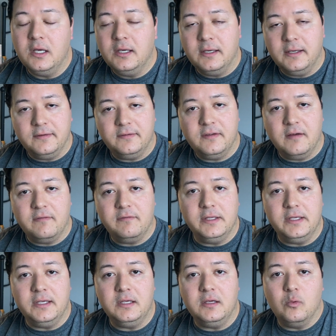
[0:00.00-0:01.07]
It's
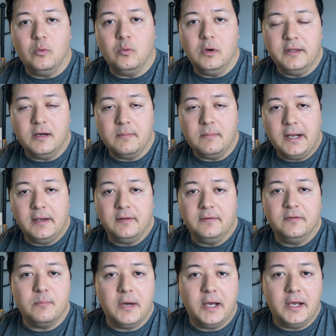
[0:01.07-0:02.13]
definitely one that I'm adding to
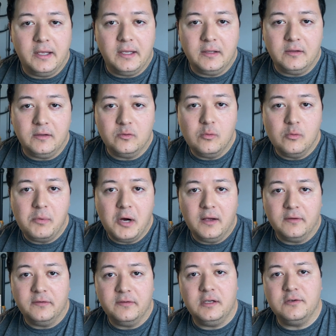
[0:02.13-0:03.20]
my
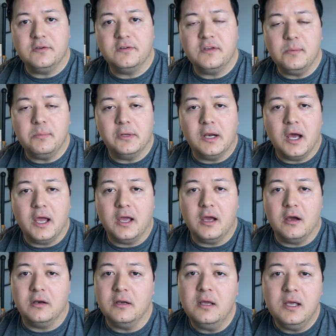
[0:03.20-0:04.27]
toolbox and just keeping an eye on